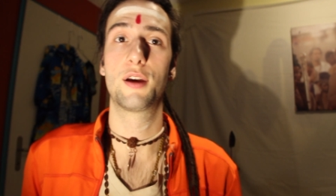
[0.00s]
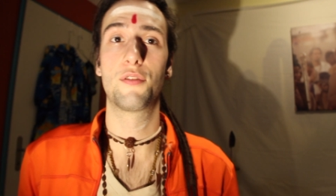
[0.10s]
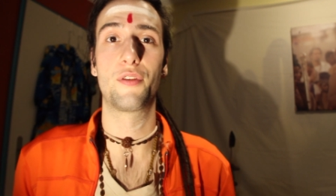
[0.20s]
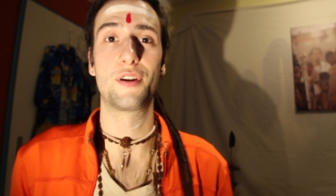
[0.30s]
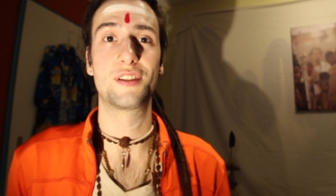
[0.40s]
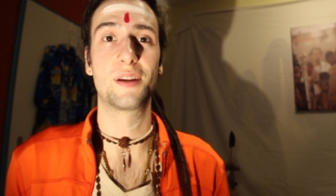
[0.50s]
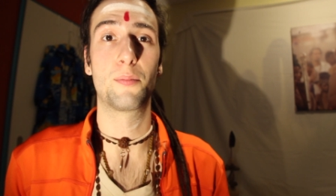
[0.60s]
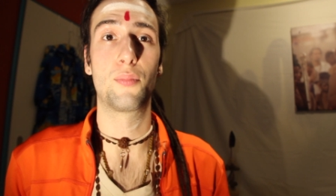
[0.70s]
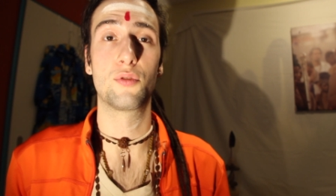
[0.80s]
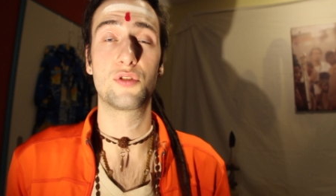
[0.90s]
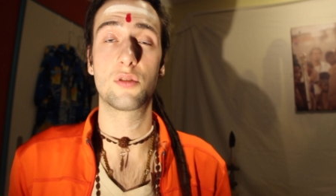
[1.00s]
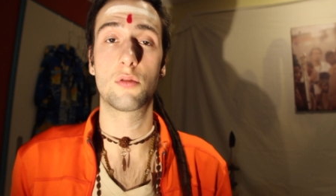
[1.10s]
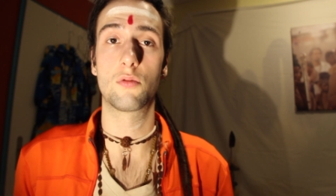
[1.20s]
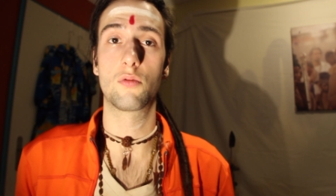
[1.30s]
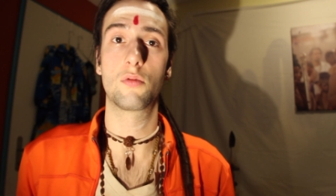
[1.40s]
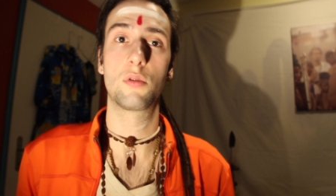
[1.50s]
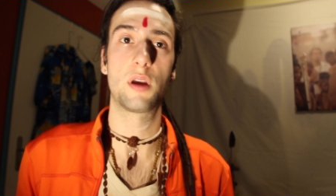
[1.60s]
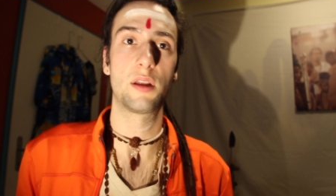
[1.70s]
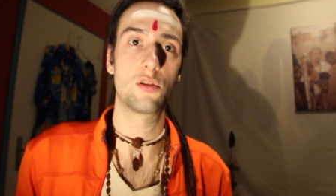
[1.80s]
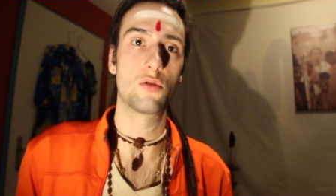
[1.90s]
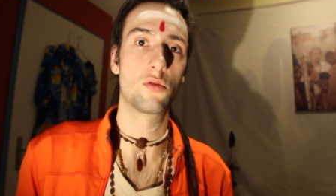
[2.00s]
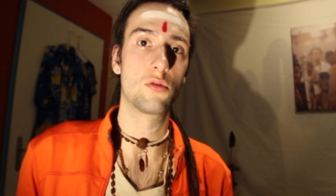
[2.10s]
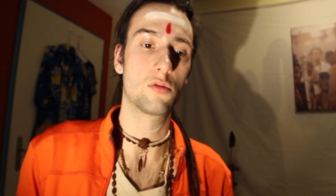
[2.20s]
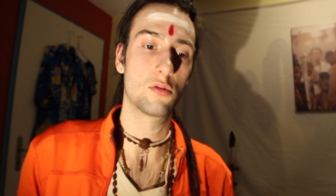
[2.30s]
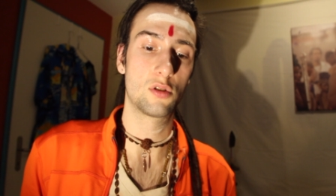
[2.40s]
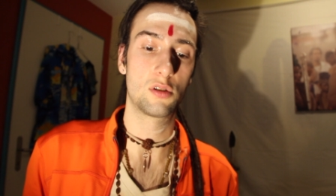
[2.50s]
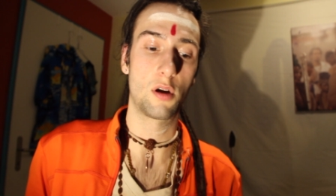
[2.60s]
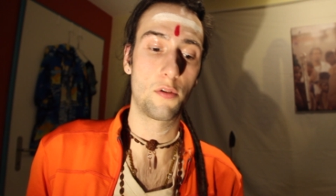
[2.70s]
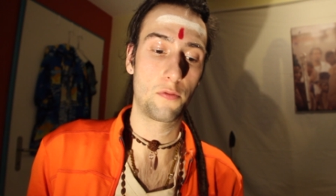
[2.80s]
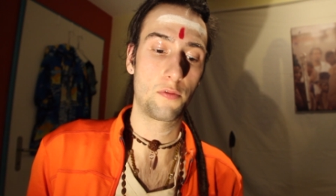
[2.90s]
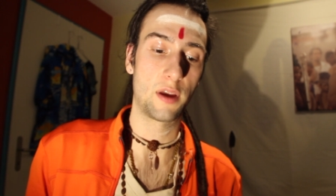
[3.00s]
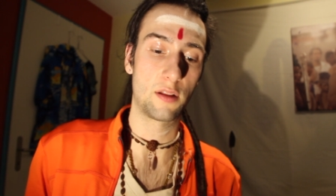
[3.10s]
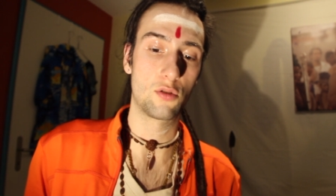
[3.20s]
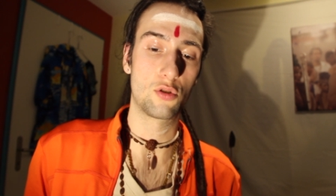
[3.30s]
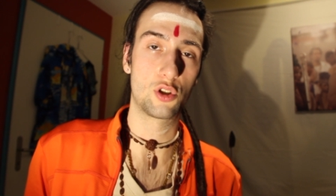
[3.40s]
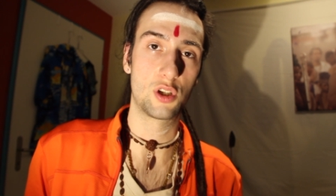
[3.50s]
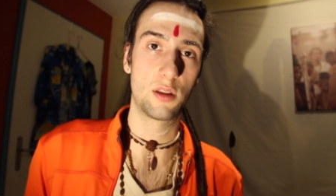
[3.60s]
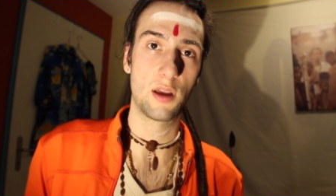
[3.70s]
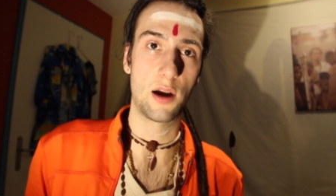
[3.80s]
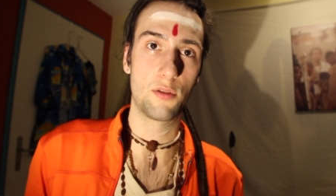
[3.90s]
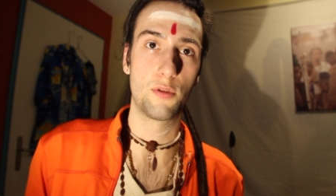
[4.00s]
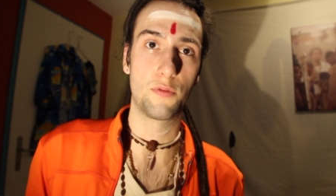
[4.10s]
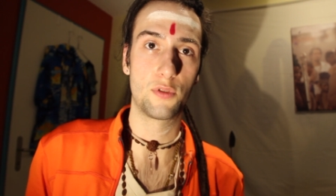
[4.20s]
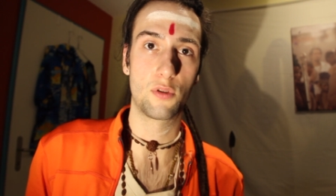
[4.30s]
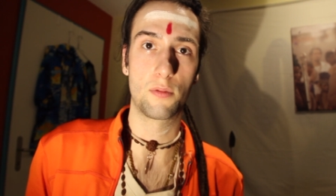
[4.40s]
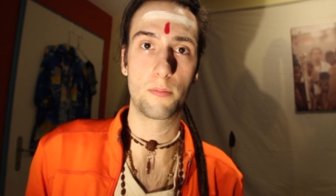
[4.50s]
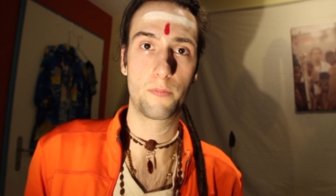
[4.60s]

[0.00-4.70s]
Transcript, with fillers: Very simple. So get your stuff, get your shit out of your